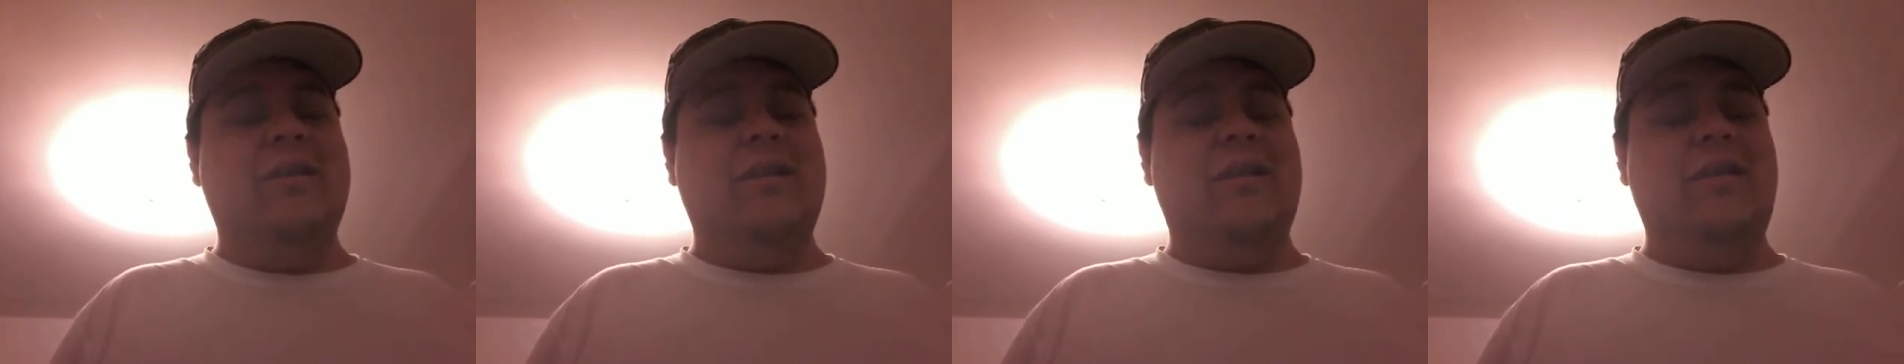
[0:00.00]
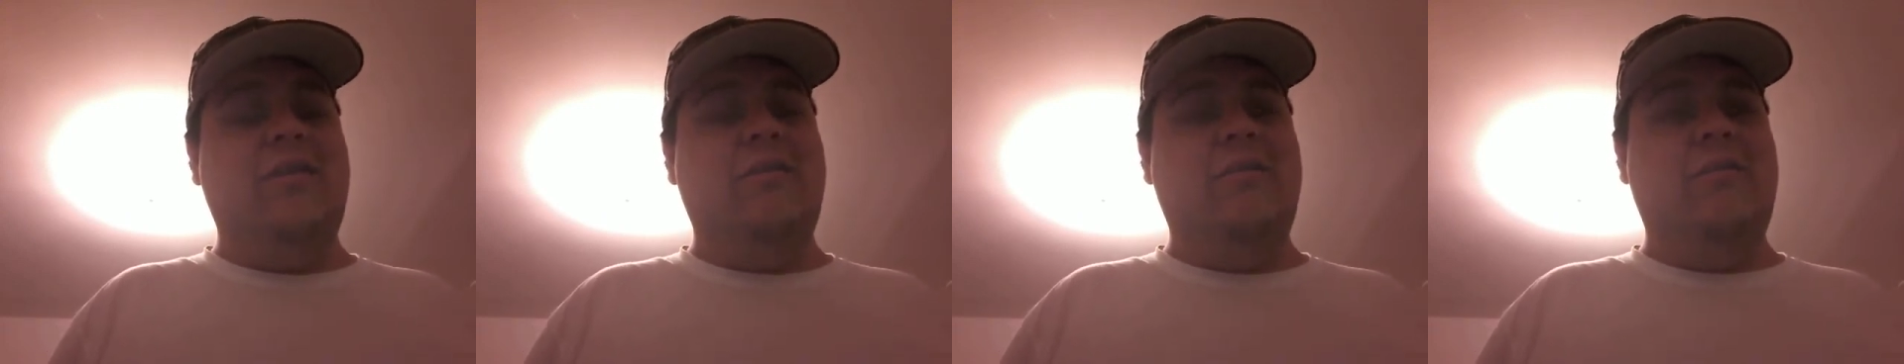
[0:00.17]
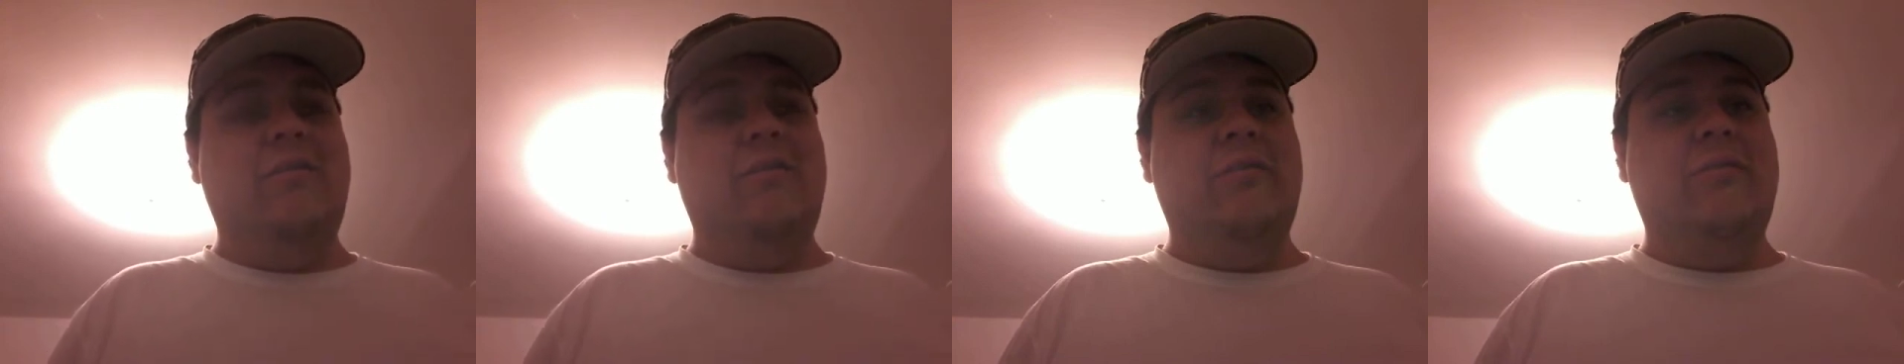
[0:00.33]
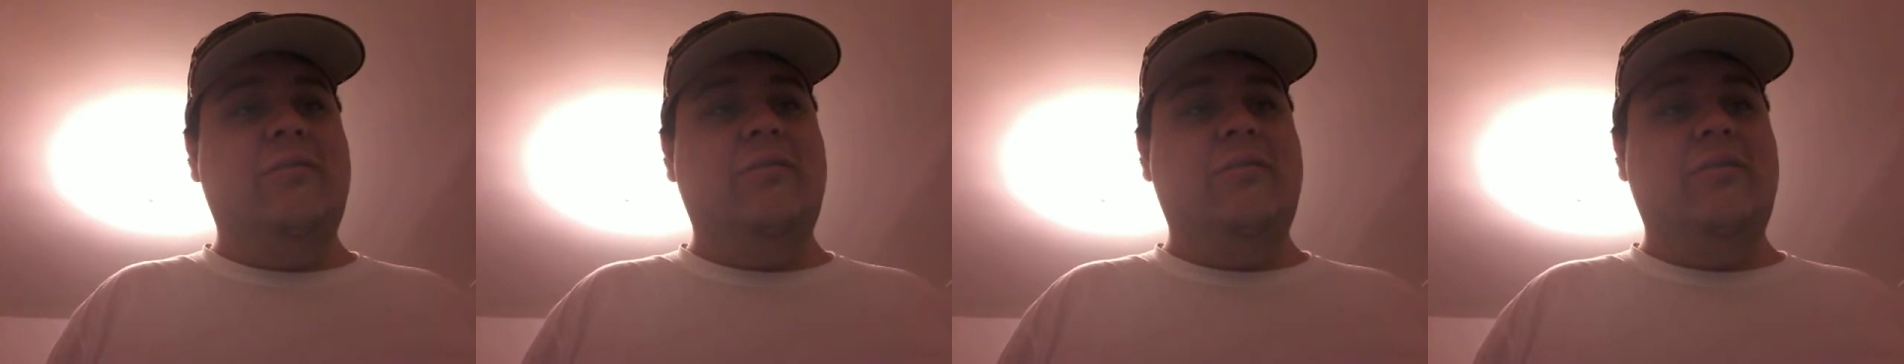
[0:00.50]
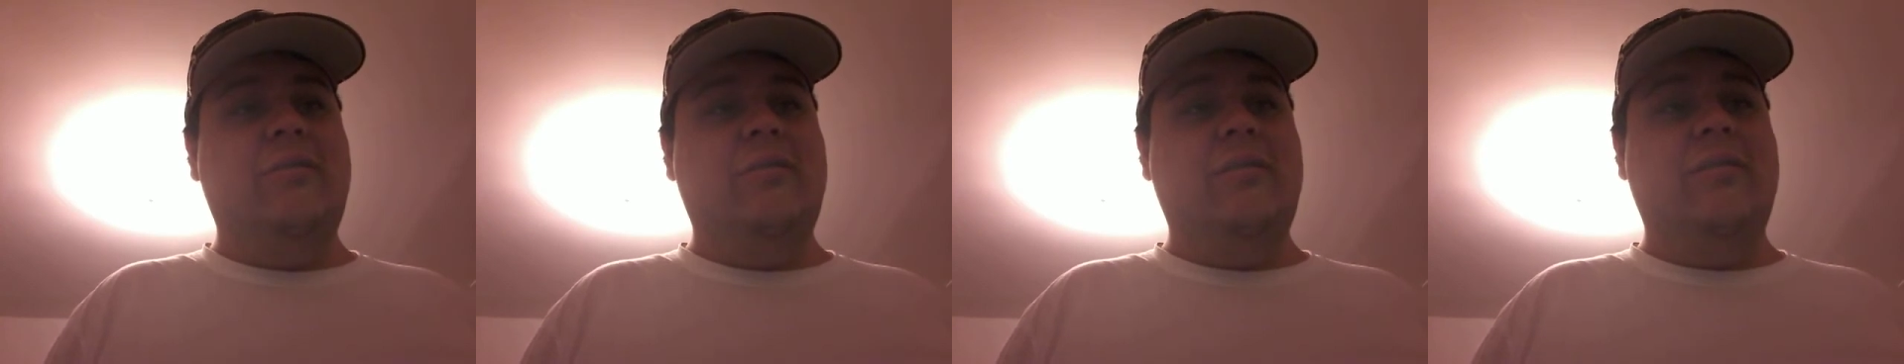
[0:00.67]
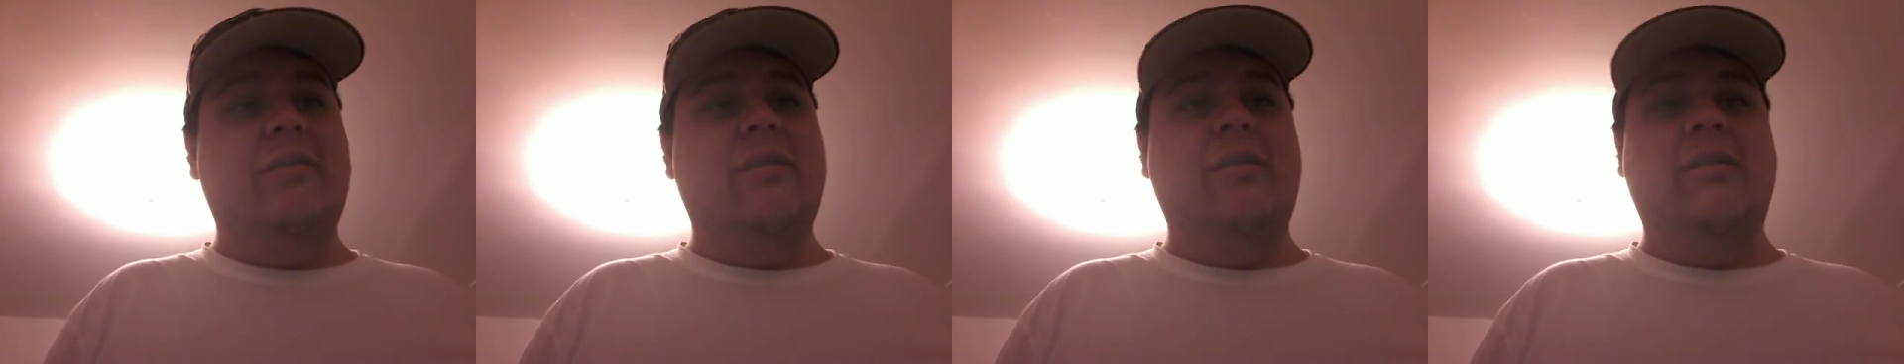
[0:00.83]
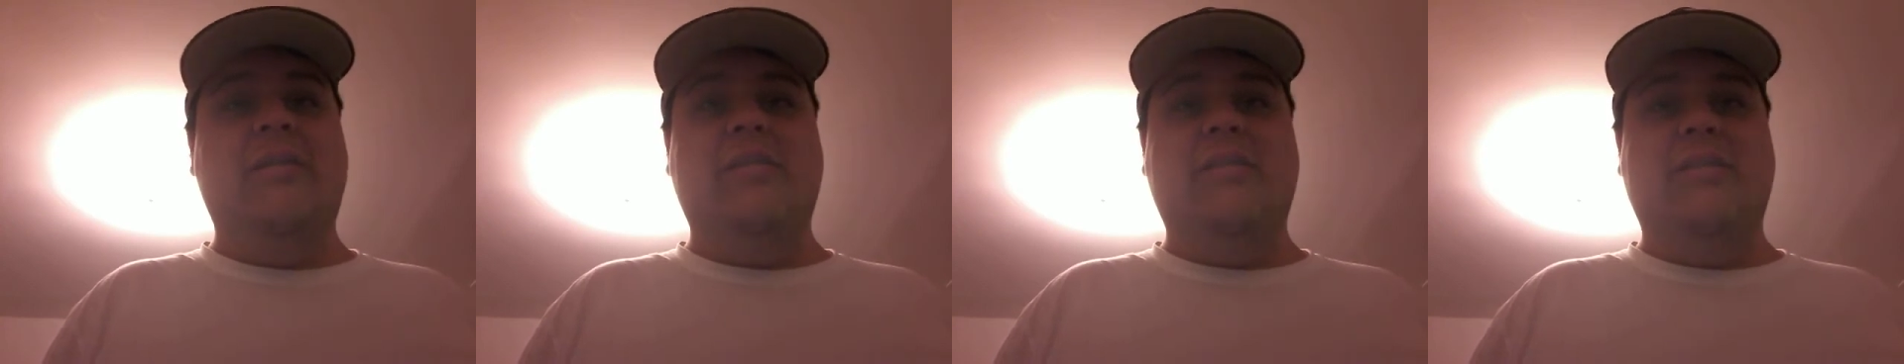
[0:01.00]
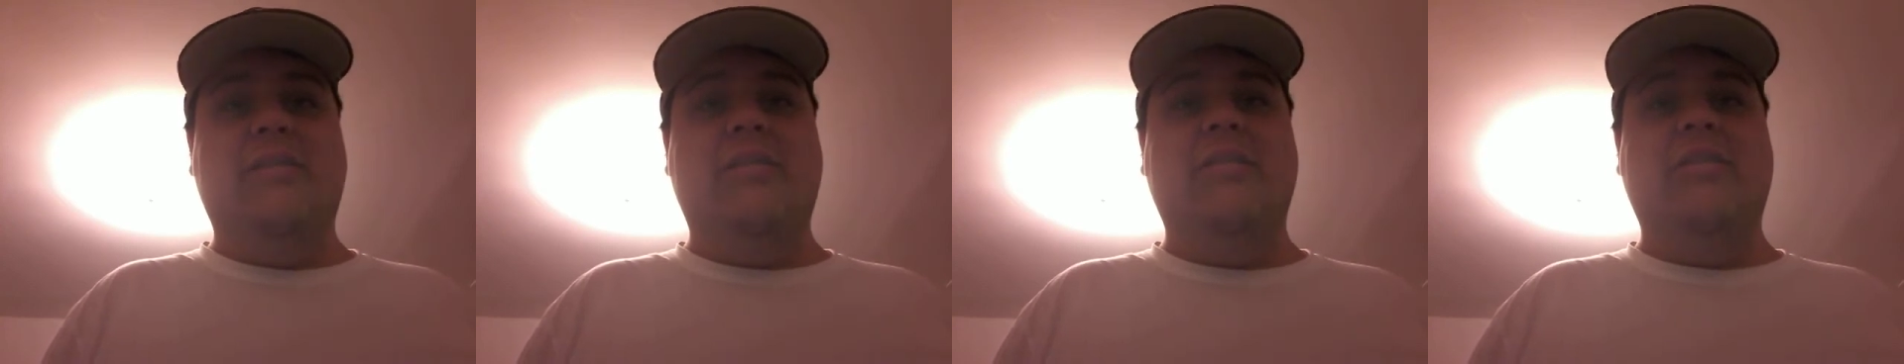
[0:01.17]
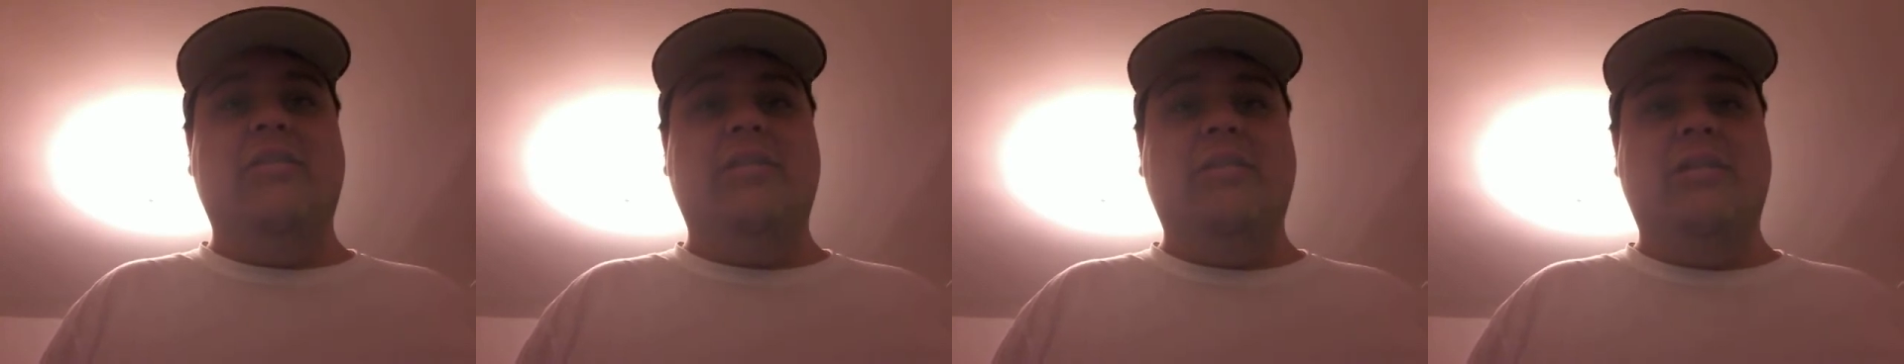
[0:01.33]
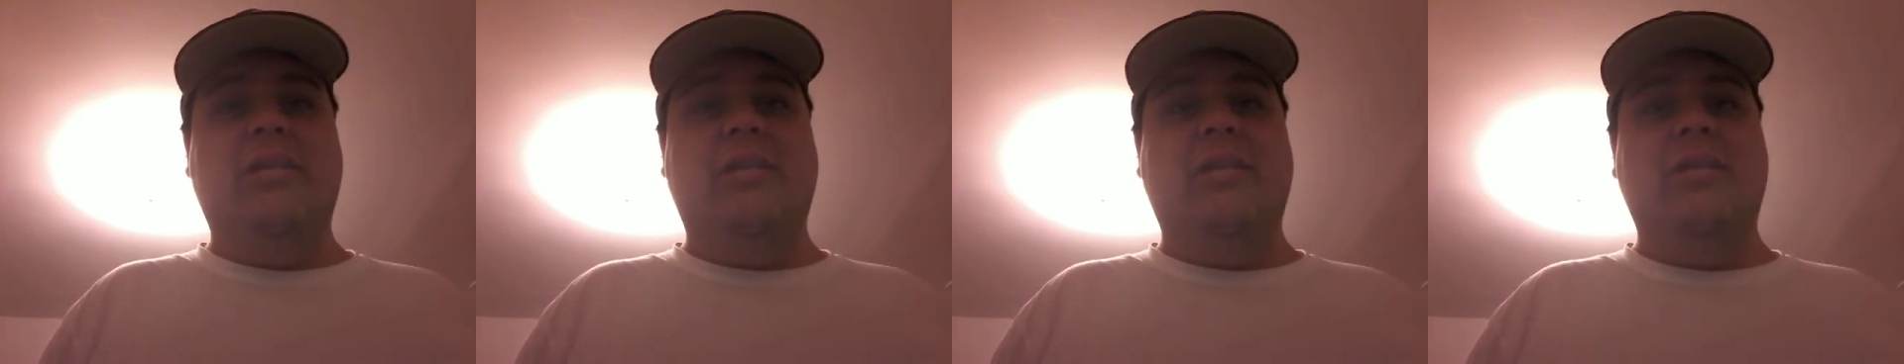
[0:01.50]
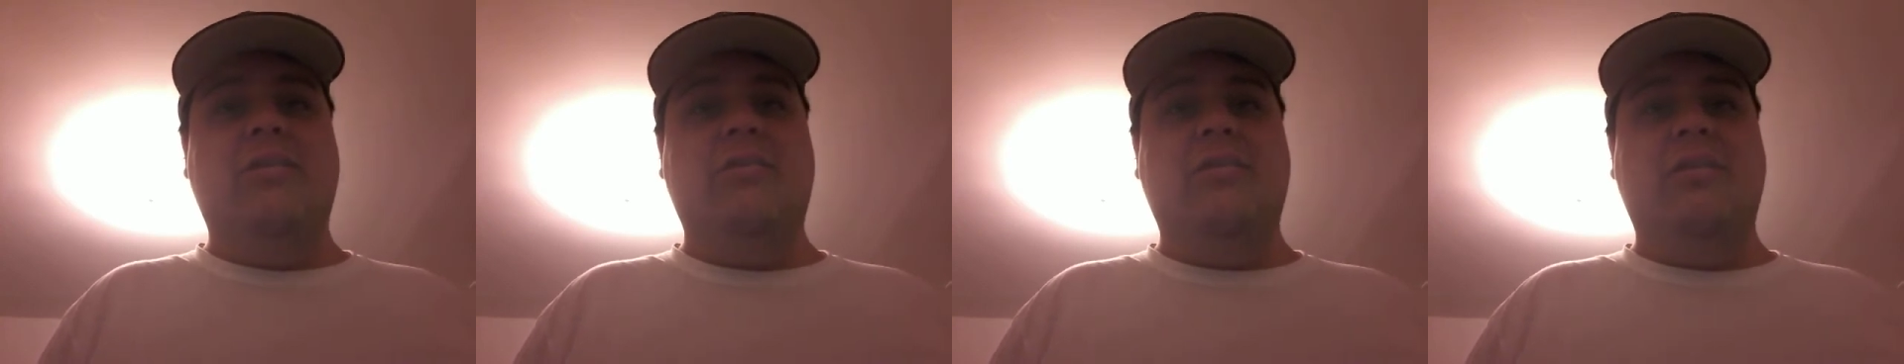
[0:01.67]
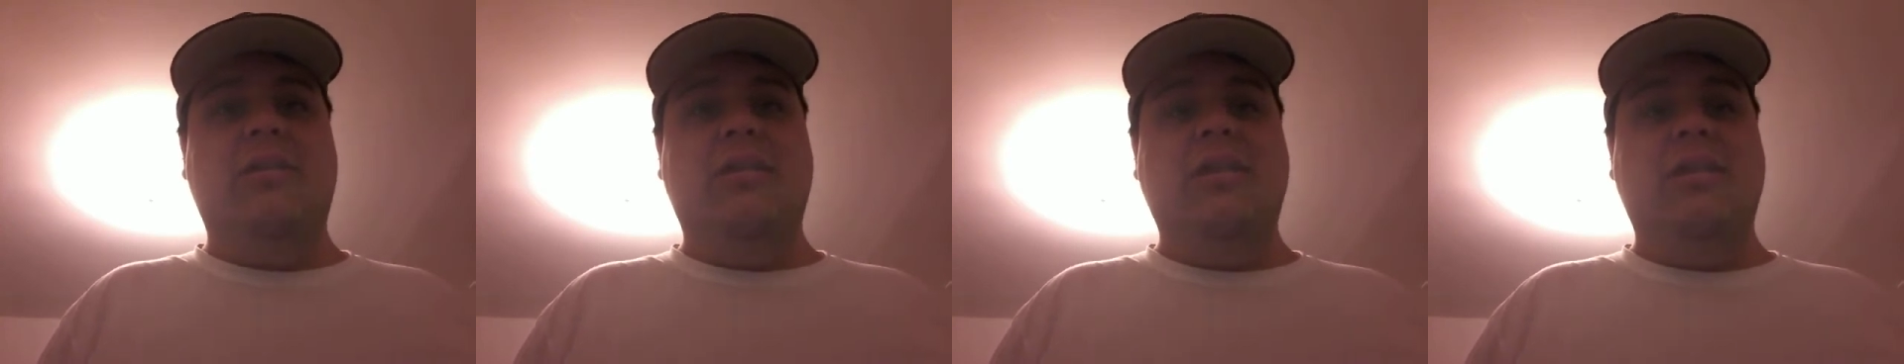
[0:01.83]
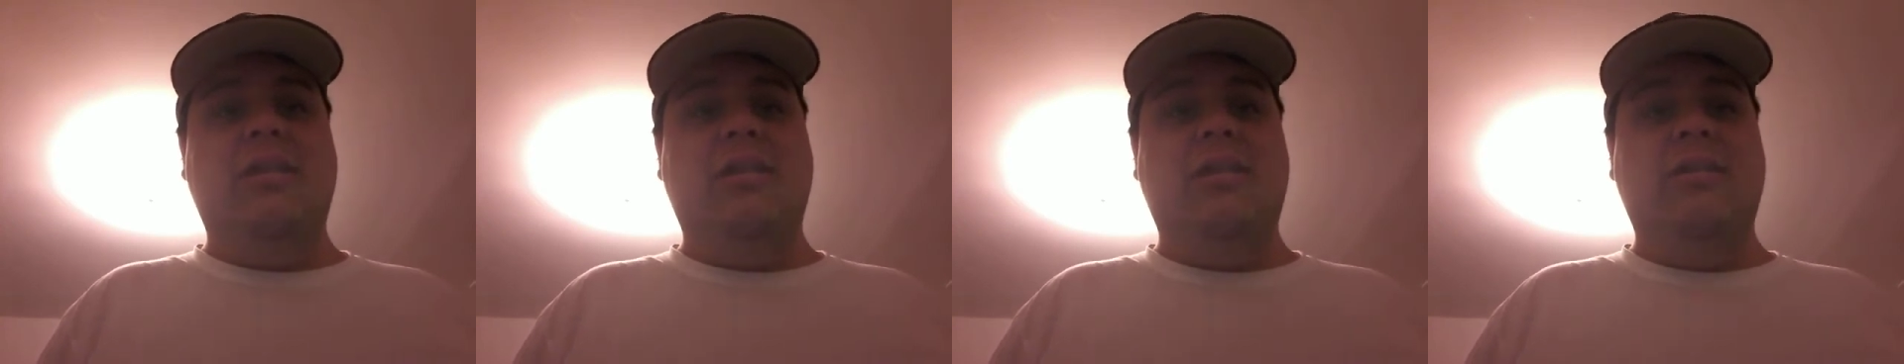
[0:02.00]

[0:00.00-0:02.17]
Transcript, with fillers: like a little, literally